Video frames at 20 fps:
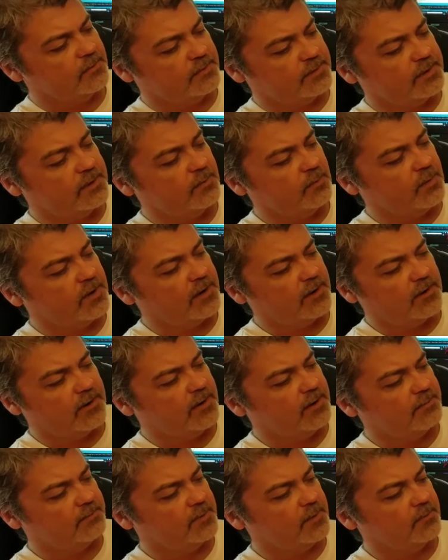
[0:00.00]
did wire
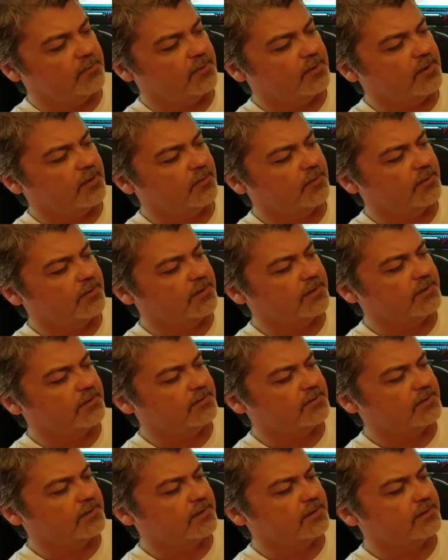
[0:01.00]
up, but we're not really
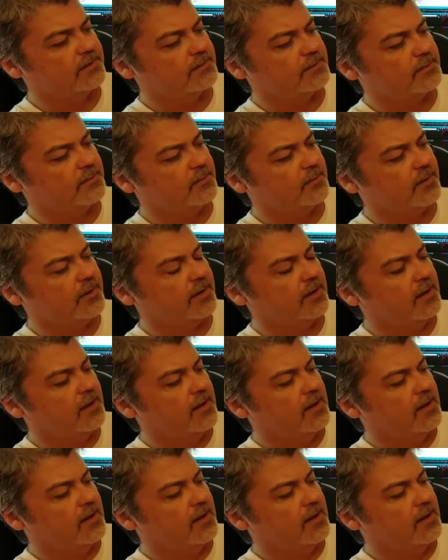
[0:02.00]
using at this point.